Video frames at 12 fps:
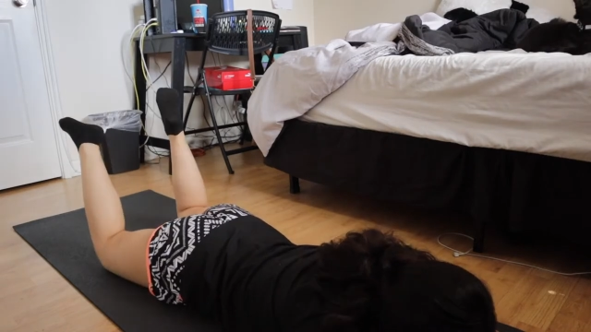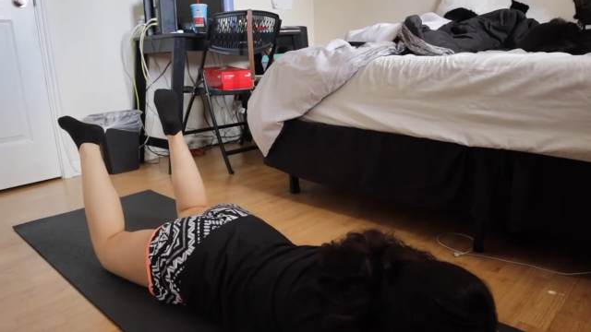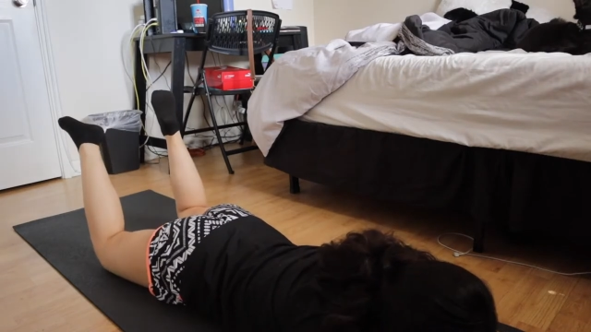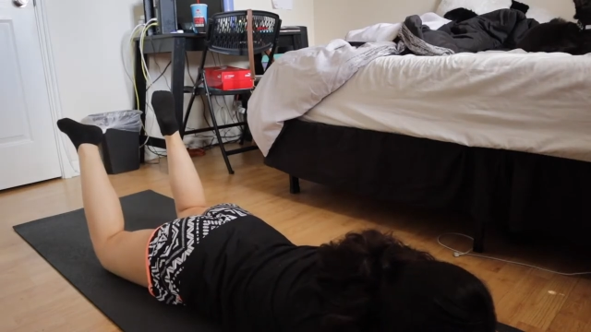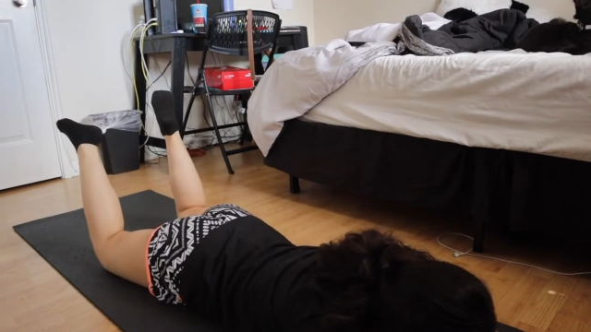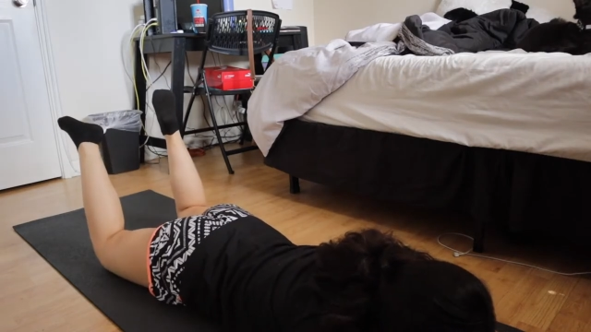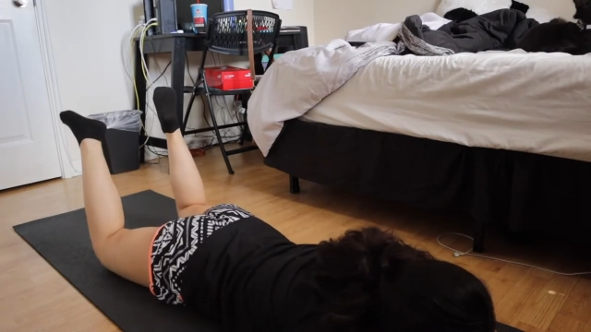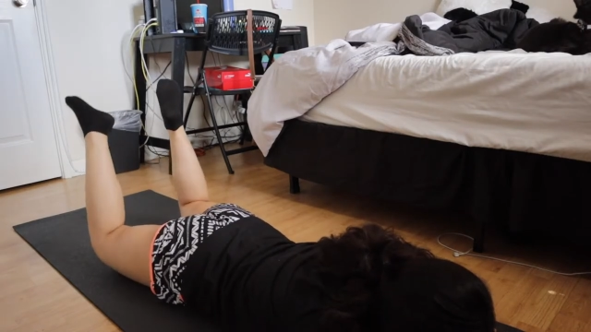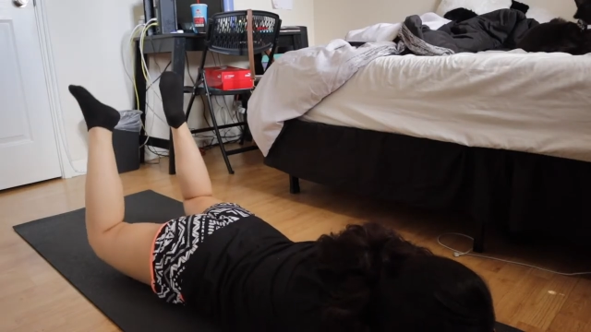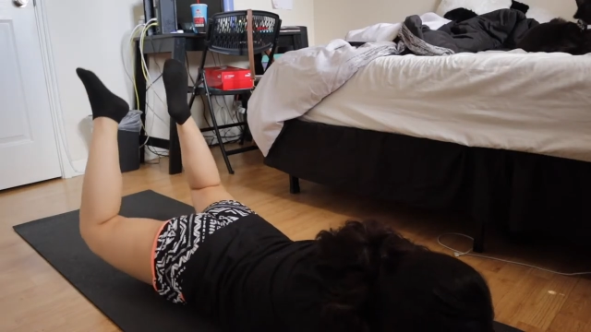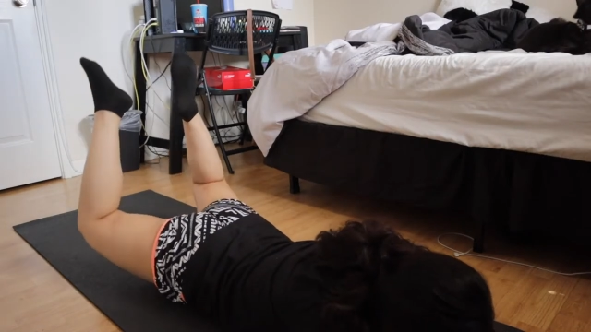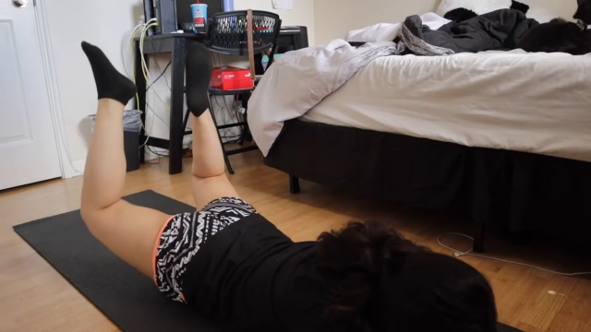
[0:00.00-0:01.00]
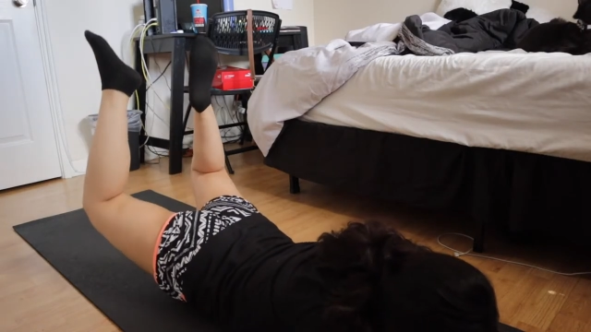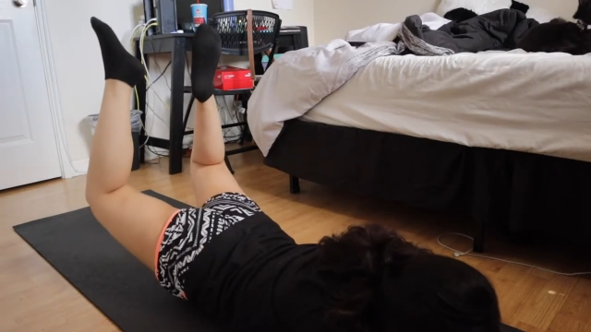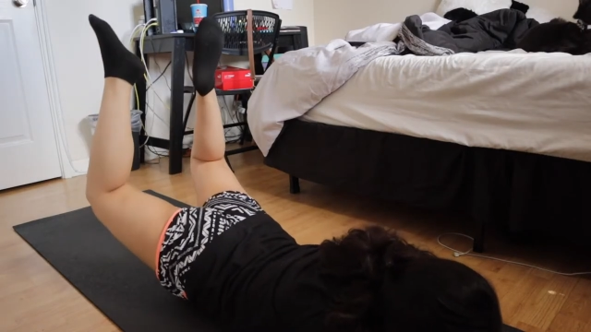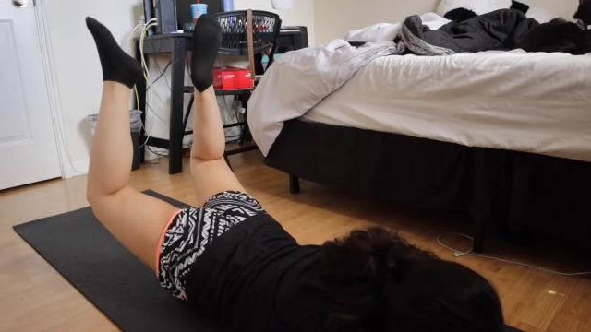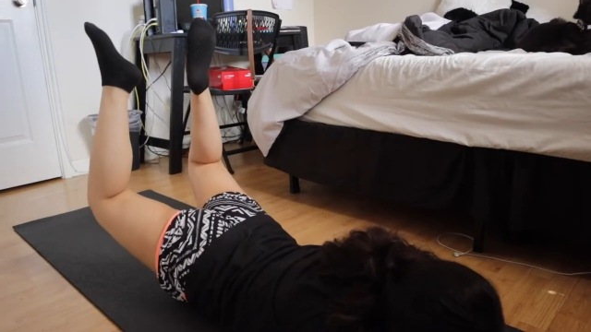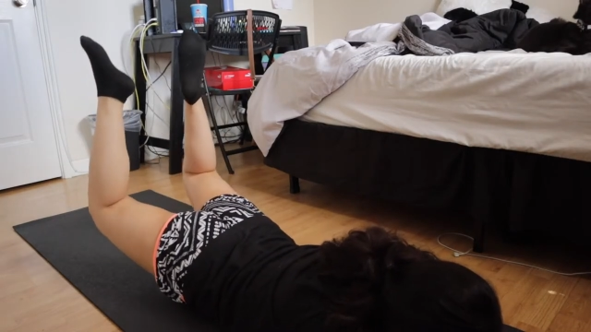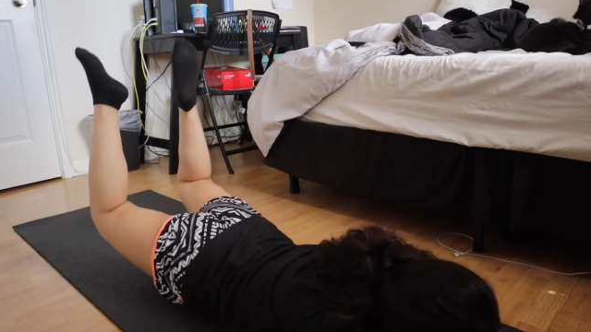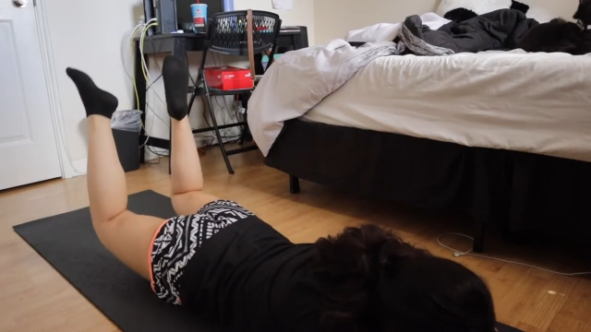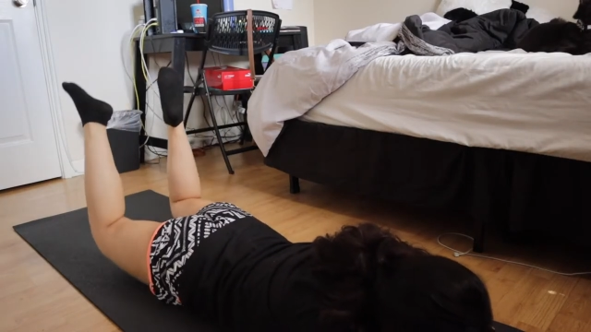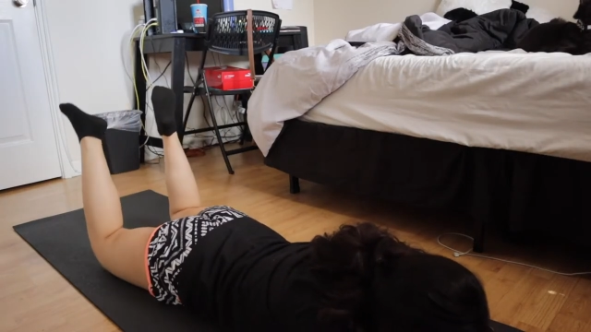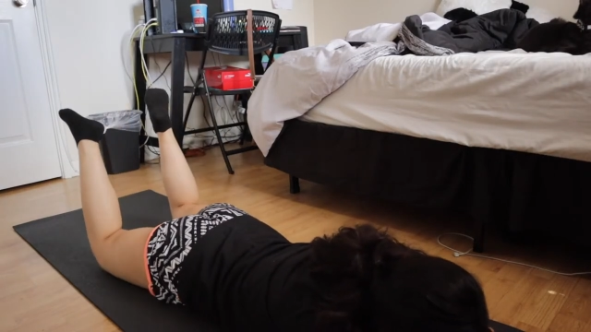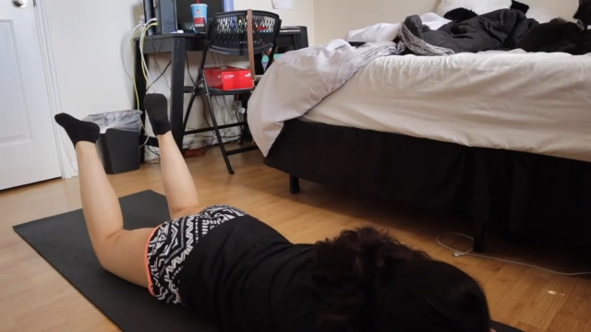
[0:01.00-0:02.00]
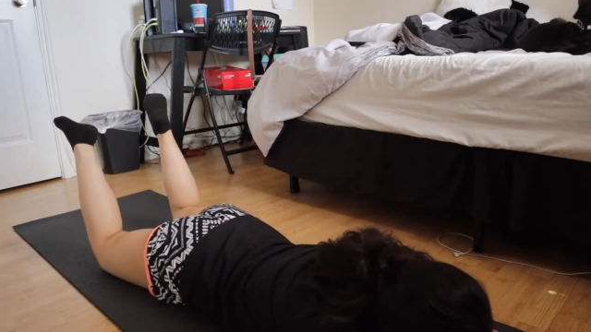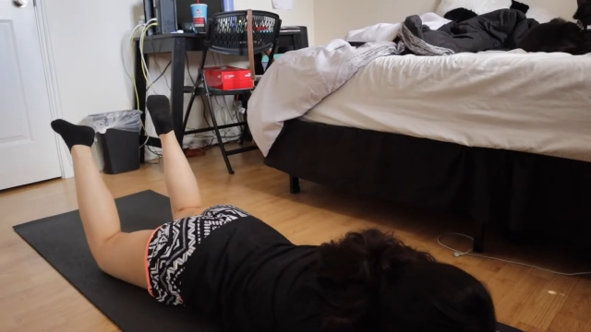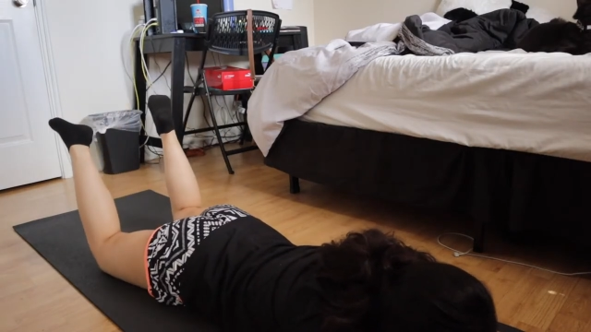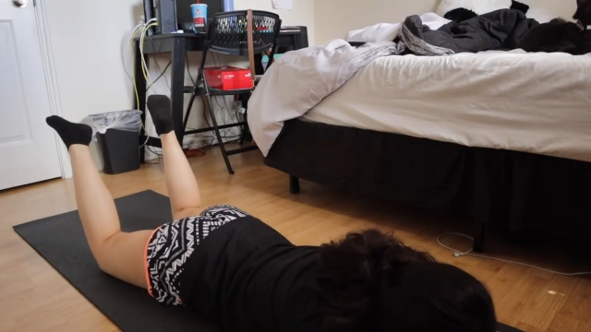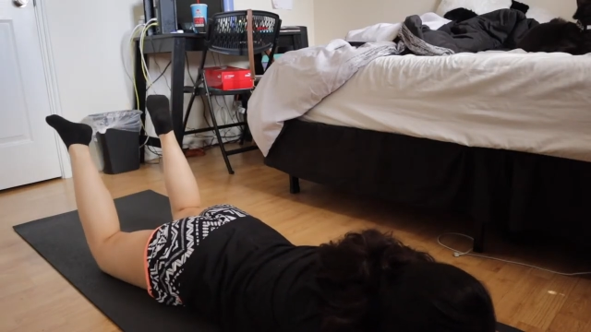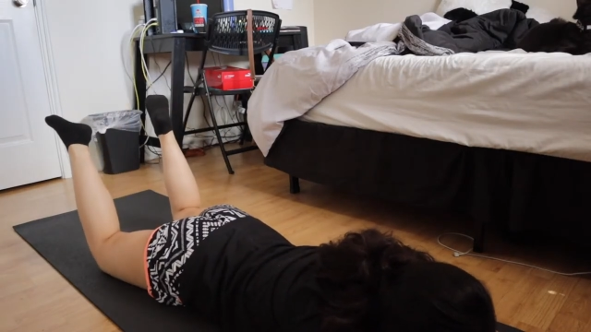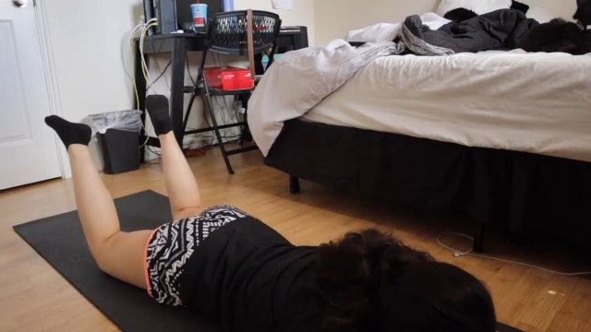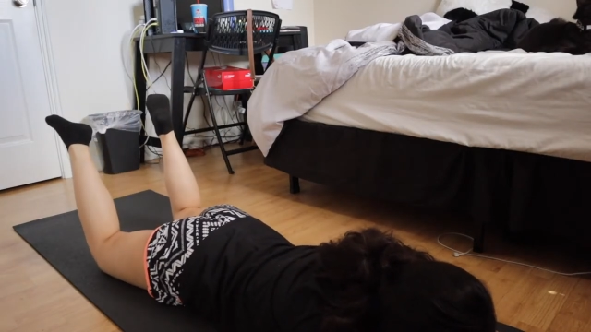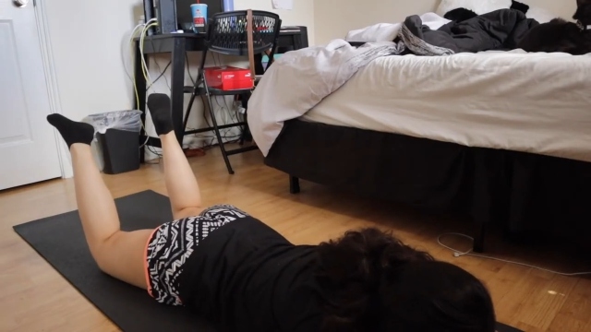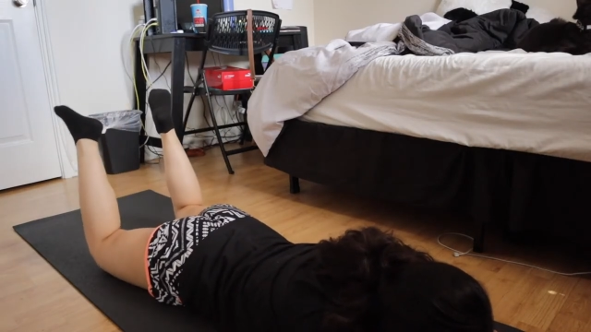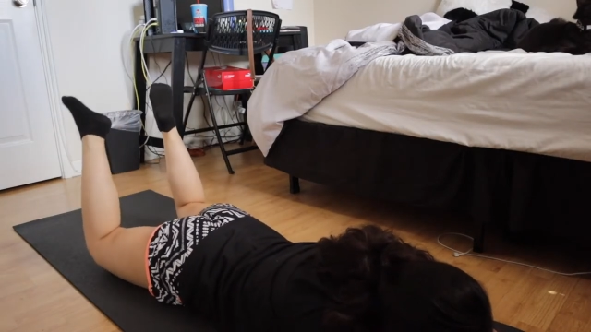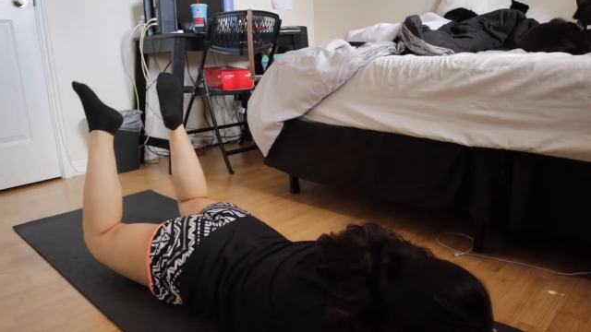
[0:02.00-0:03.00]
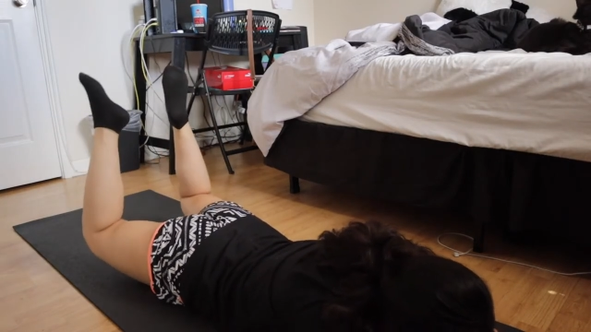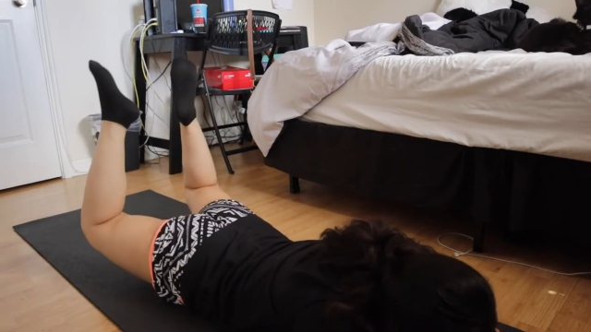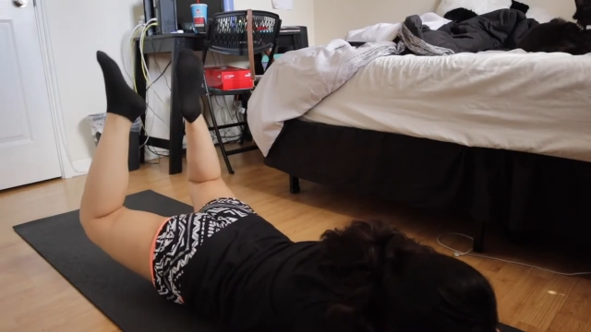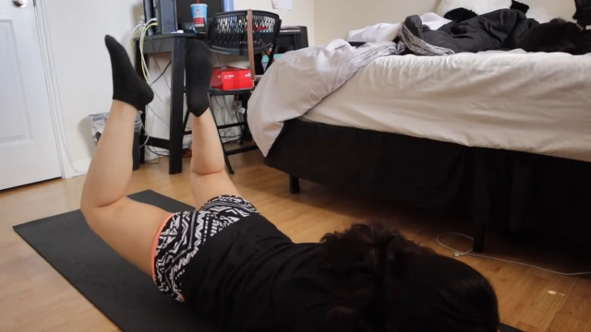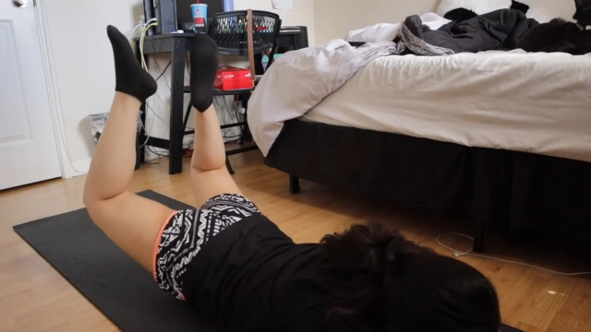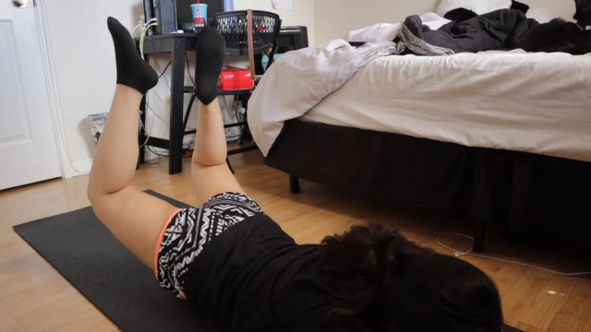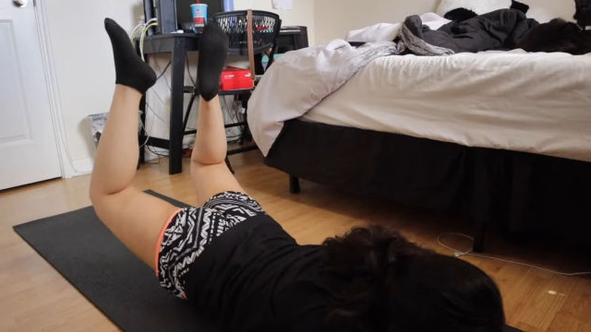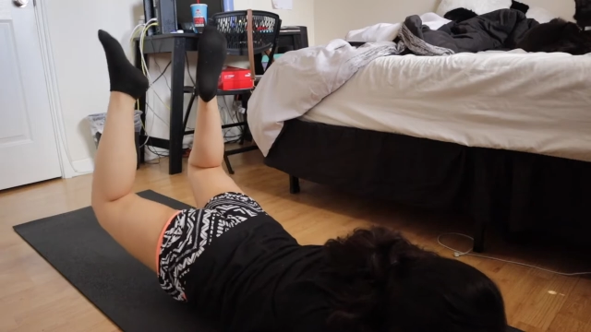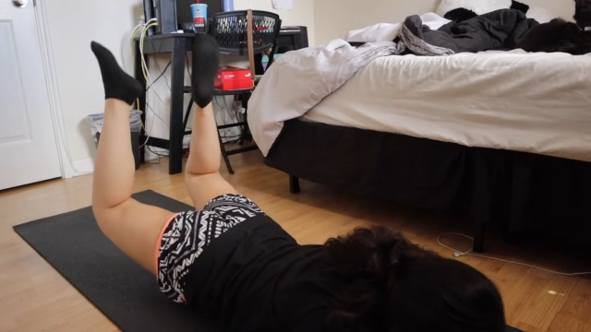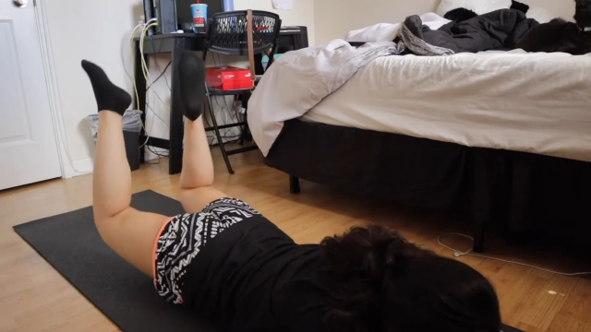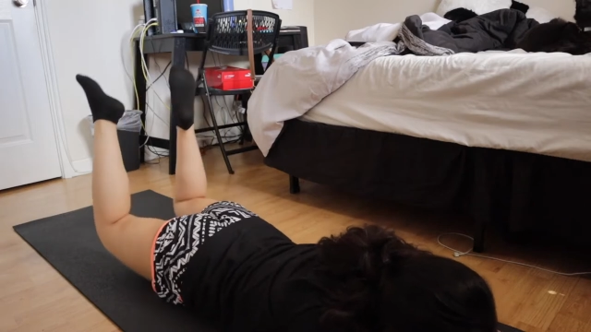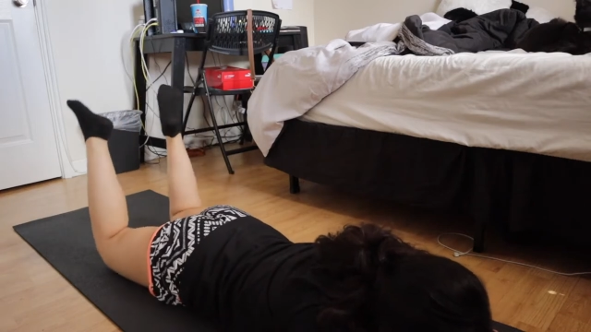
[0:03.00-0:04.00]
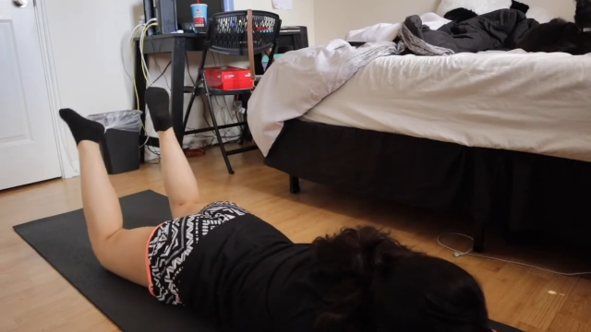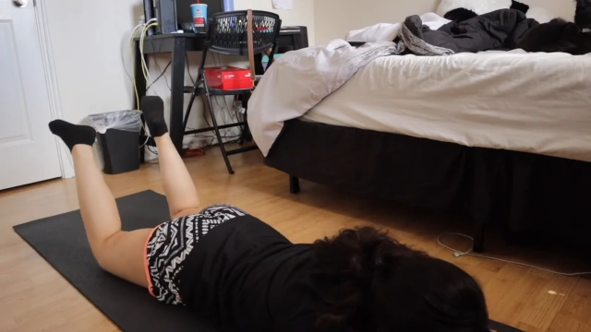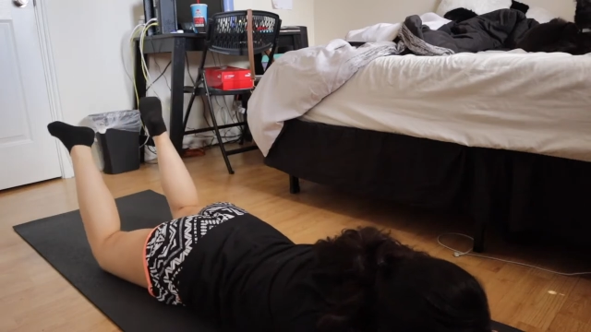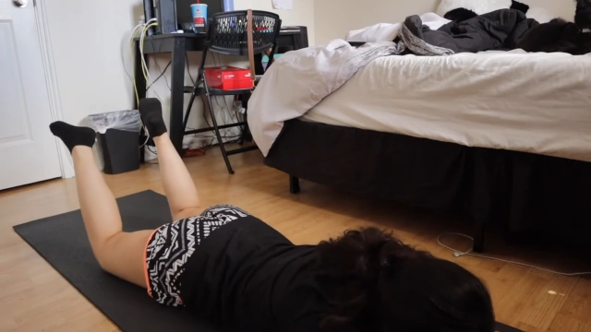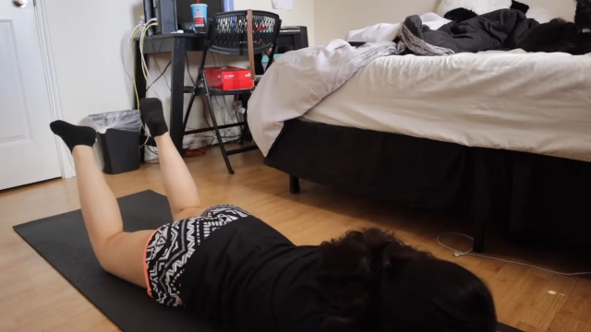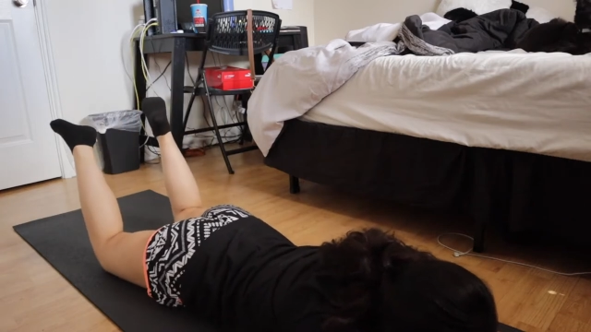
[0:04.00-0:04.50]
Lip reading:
(no speaker visible)